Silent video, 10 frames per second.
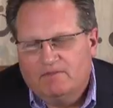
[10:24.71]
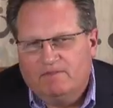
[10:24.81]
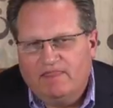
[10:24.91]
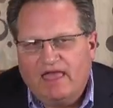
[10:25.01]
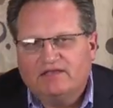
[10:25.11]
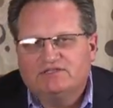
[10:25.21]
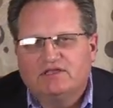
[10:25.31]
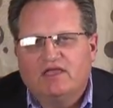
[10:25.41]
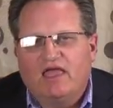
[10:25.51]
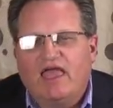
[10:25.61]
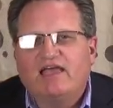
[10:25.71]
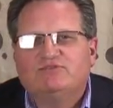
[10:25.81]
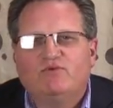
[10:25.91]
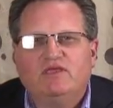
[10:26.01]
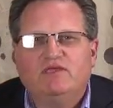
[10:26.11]
Next,
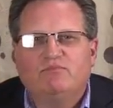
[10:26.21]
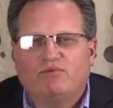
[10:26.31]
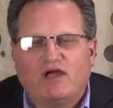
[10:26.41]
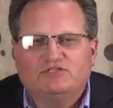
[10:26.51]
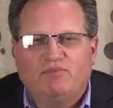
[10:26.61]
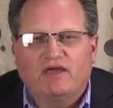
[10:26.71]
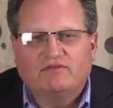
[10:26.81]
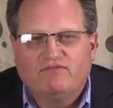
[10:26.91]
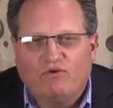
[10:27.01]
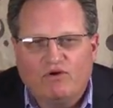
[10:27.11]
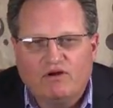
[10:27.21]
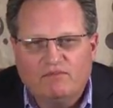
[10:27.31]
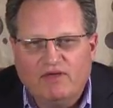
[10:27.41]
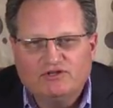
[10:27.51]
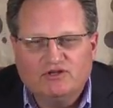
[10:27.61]
as we prospect for
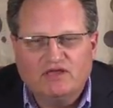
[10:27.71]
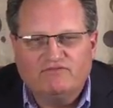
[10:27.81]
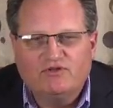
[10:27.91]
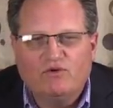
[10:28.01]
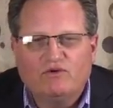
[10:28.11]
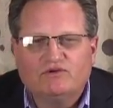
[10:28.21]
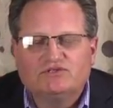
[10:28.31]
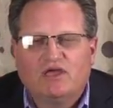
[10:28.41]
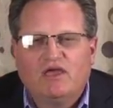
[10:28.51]
major gift donors,